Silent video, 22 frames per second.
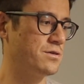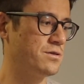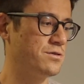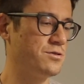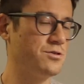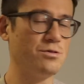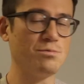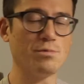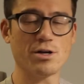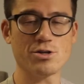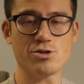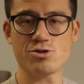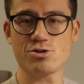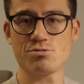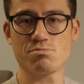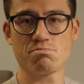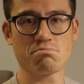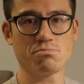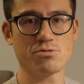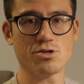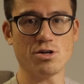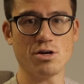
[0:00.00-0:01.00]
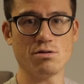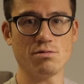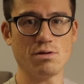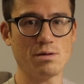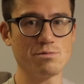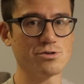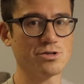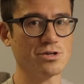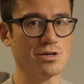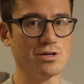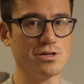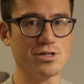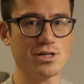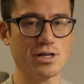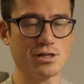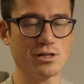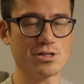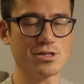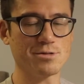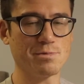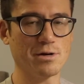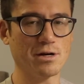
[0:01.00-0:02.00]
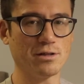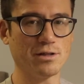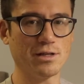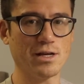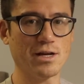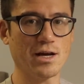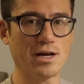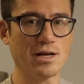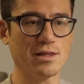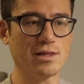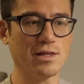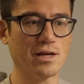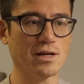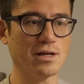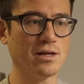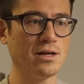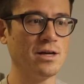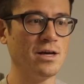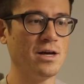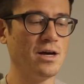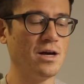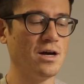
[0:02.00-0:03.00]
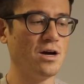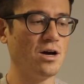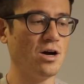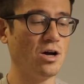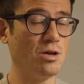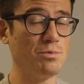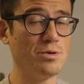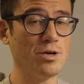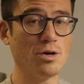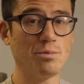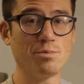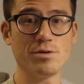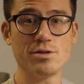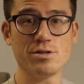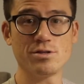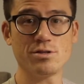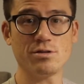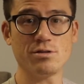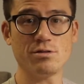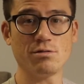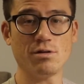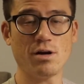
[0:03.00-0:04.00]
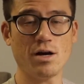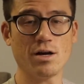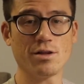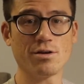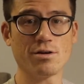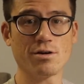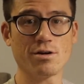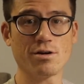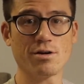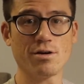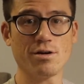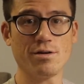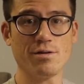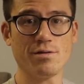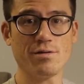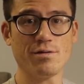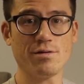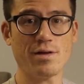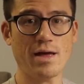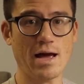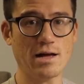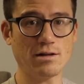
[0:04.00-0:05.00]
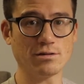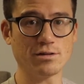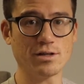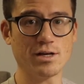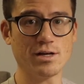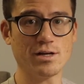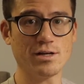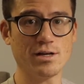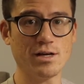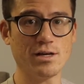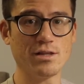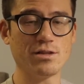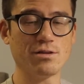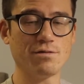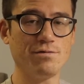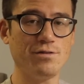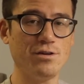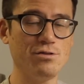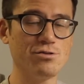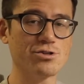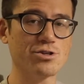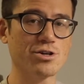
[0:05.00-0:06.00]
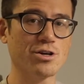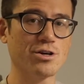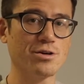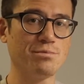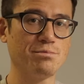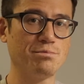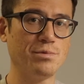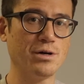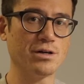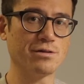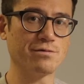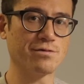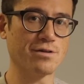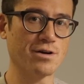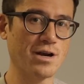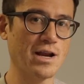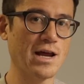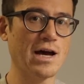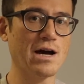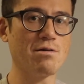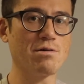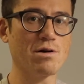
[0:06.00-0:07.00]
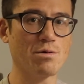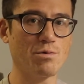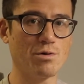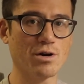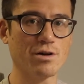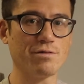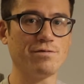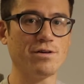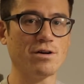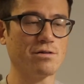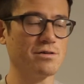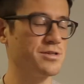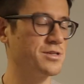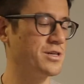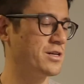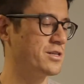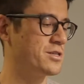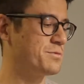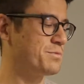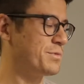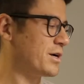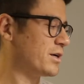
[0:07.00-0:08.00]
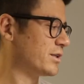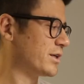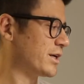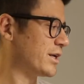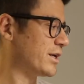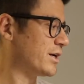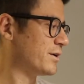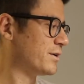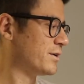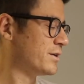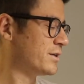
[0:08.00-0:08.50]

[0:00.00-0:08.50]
too much. So I'm just going to stick to spirulina. I think I'll be open to other alga in the future, but for now I want to focus on spirulina.